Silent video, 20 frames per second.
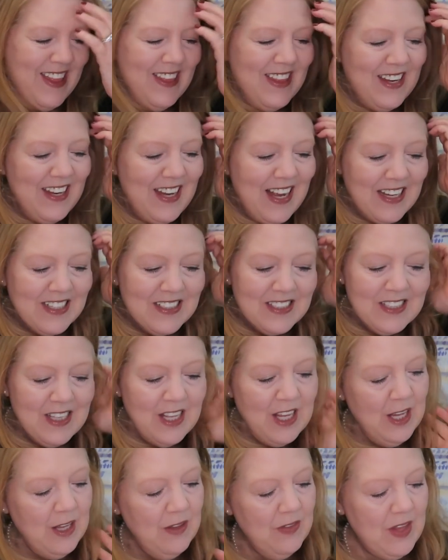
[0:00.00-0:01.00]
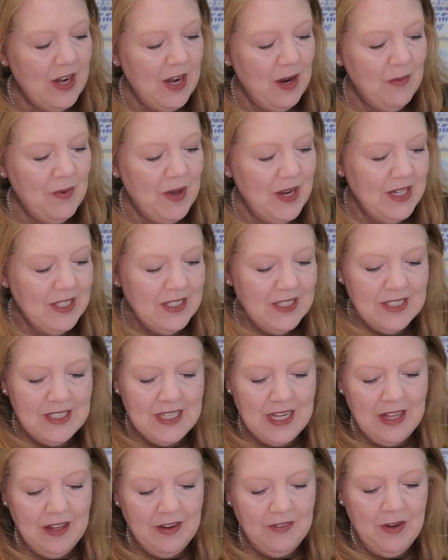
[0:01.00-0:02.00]
The next thing that I wanted to
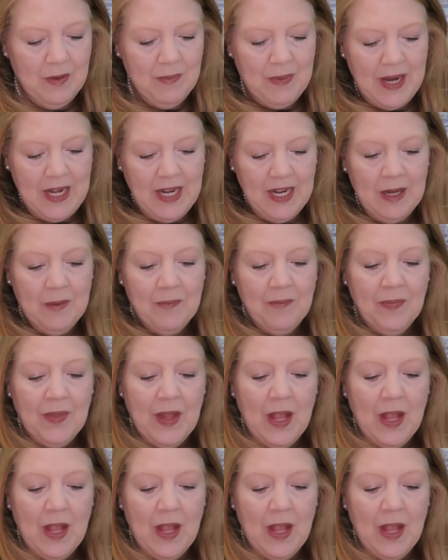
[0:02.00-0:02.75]
tell everybody,